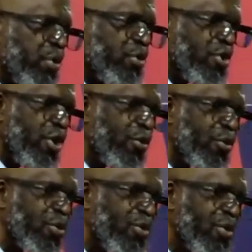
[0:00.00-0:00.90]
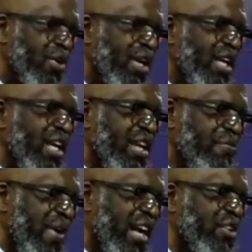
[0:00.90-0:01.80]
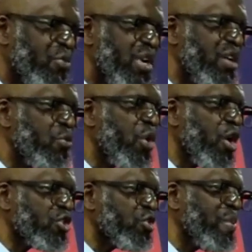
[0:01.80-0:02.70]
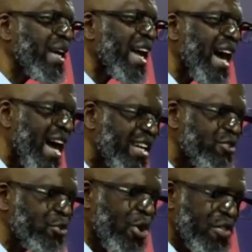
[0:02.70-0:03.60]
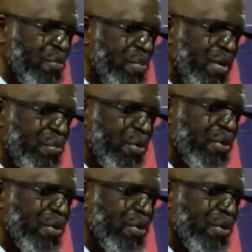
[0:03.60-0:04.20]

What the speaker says: No. In fact, we ought to be kind to other people.